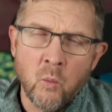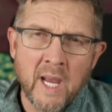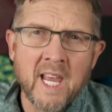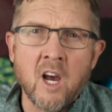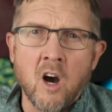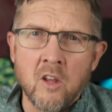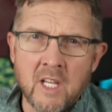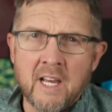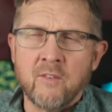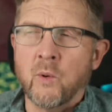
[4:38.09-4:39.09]
winger on
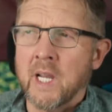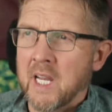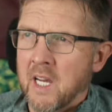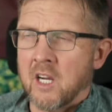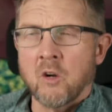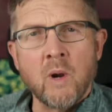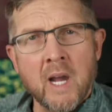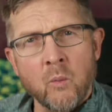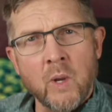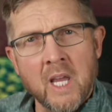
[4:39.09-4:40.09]
the left wing and a
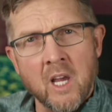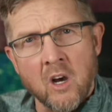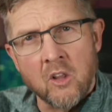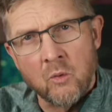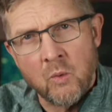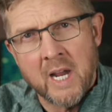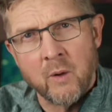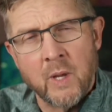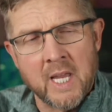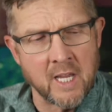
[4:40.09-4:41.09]
right winger on the
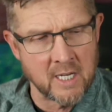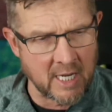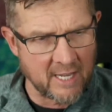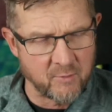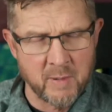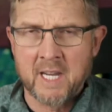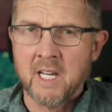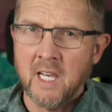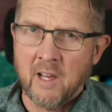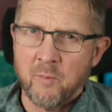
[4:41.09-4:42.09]
right wing and a left
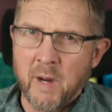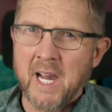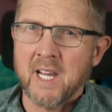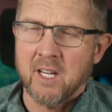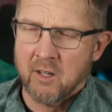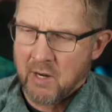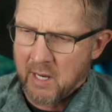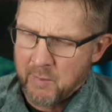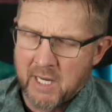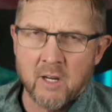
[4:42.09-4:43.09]
back at left back and a
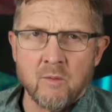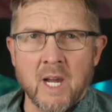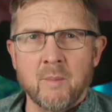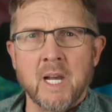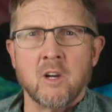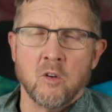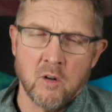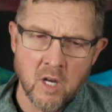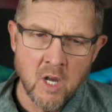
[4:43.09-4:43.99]
right back at right back, or